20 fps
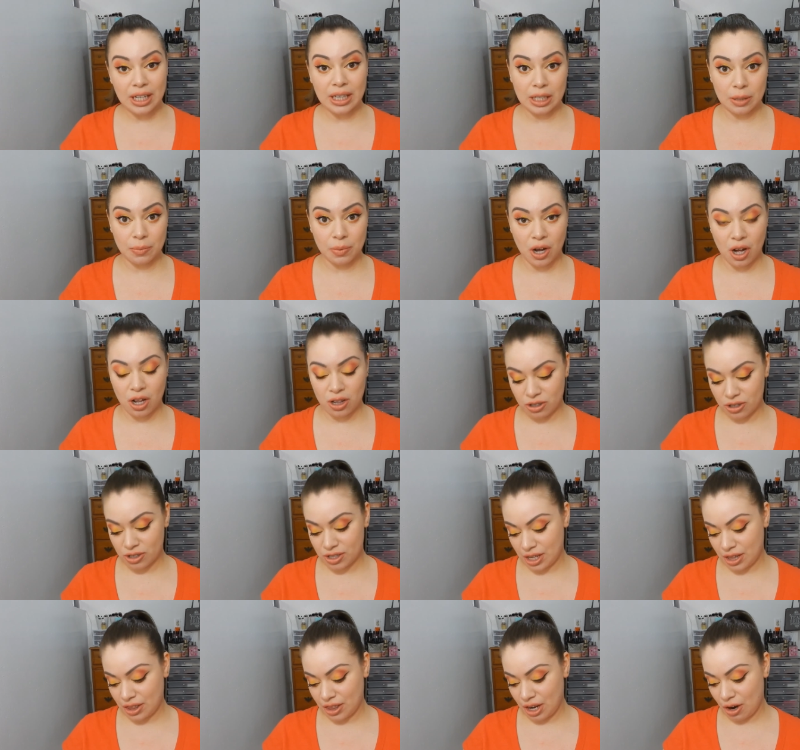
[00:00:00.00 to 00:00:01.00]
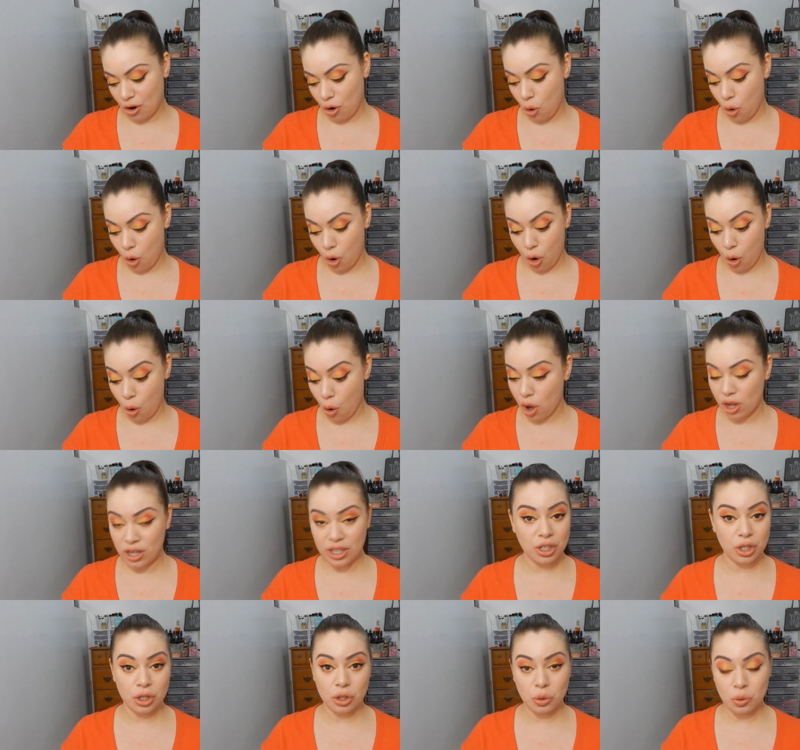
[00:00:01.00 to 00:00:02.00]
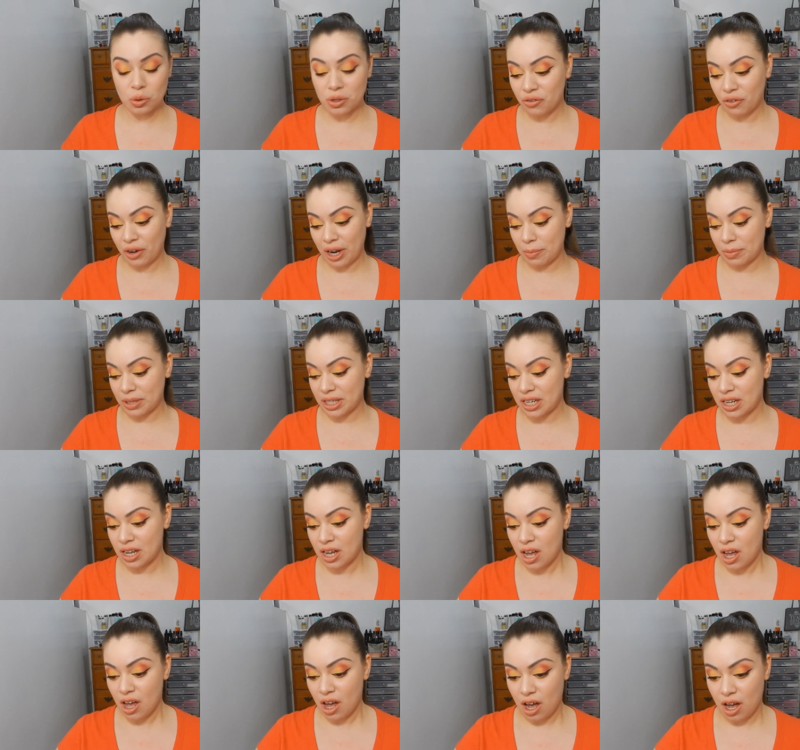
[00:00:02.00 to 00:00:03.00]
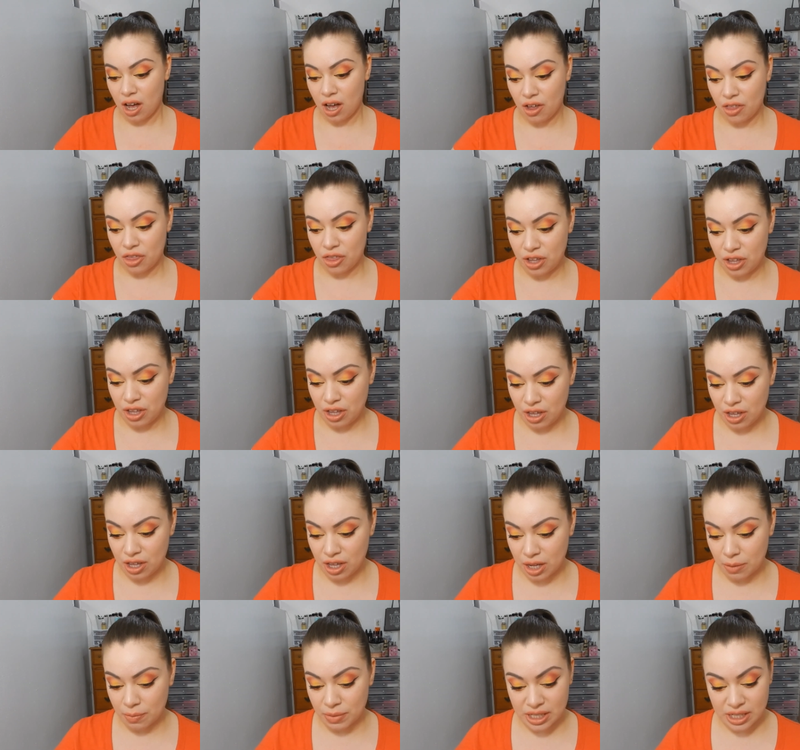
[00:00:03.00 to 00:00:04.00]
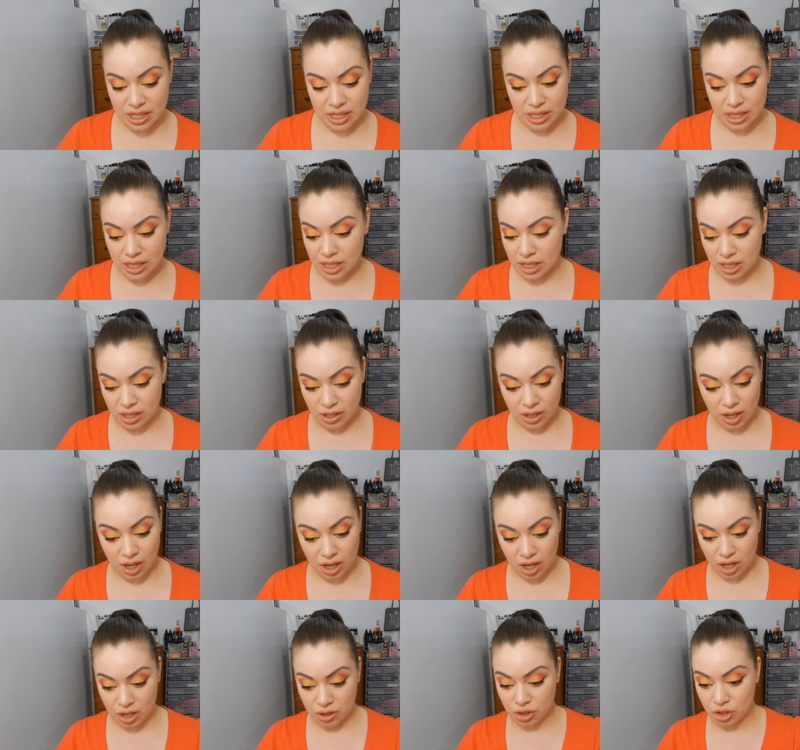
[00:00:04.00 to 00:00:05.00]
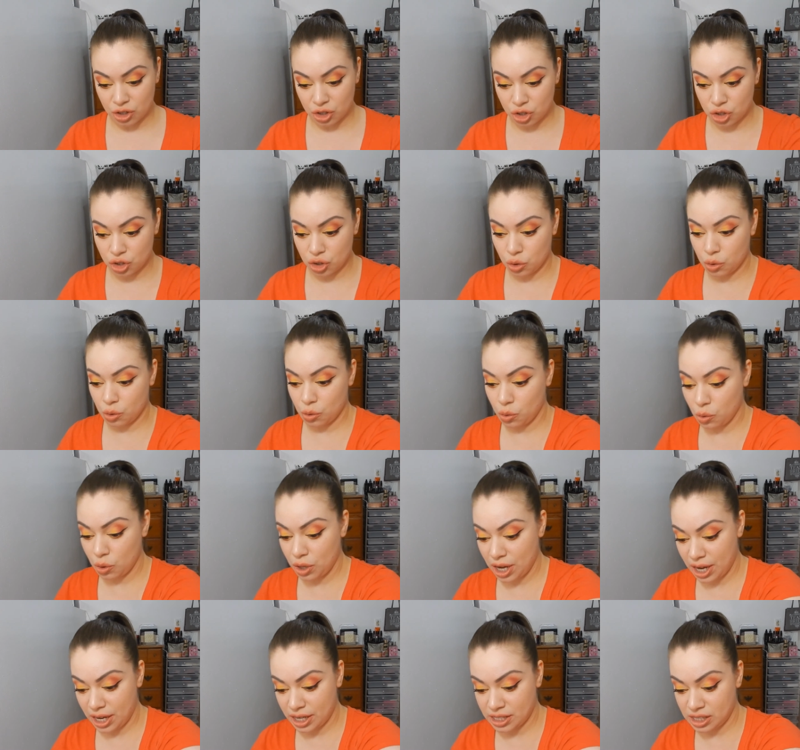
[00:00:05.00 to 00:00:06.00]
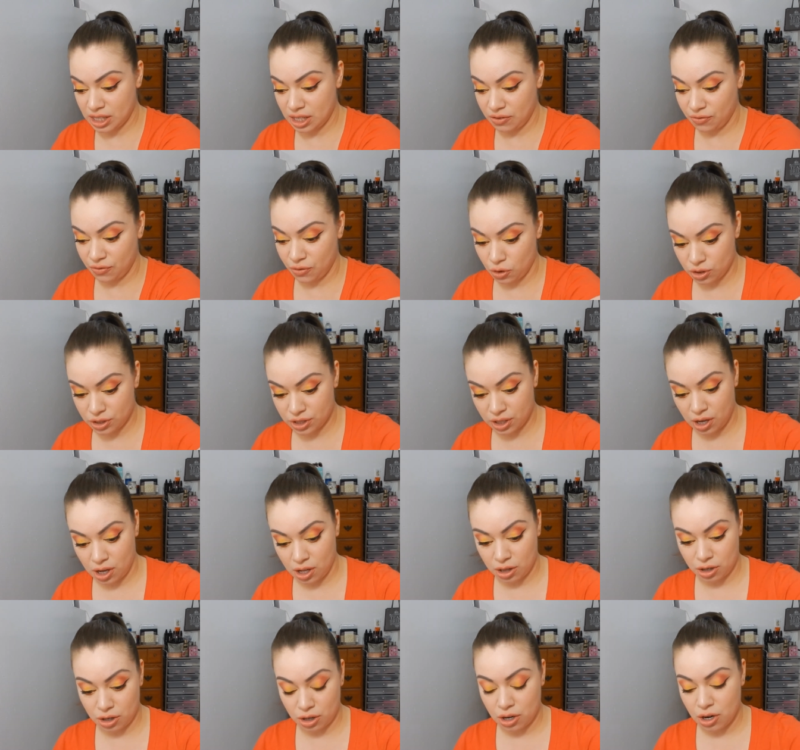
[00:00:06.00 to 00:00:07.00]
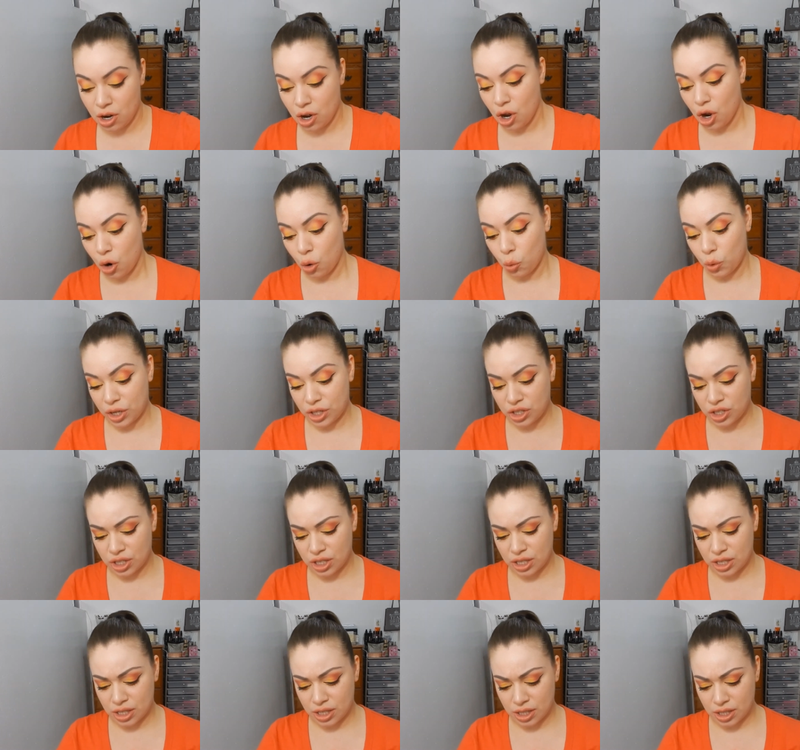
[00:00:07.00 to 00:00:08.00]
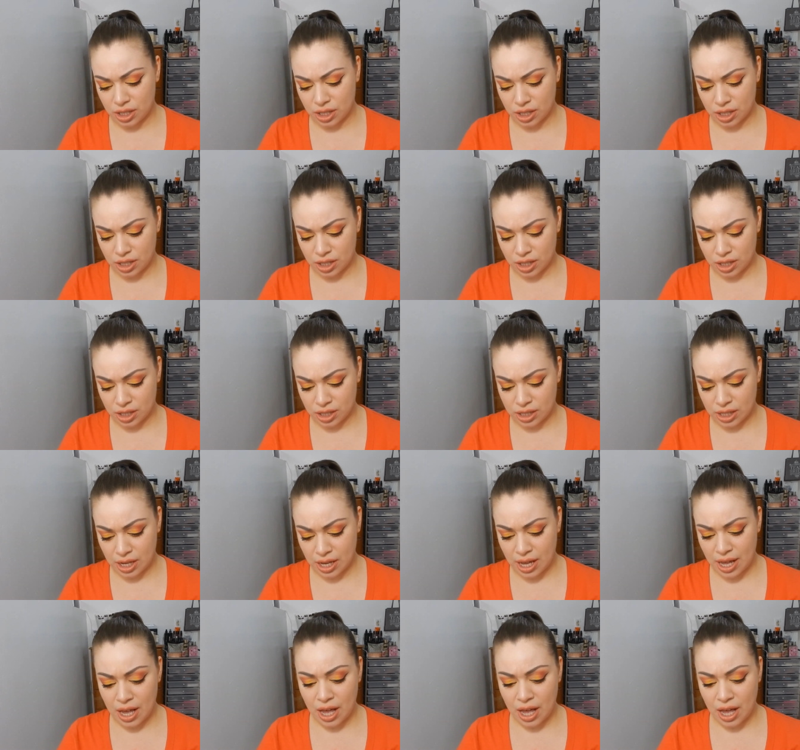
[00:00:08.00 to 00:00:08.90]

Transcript: lip colors and they are all in the nude family. Uh, the, let me see, I'm gonna show you guys the first color, which is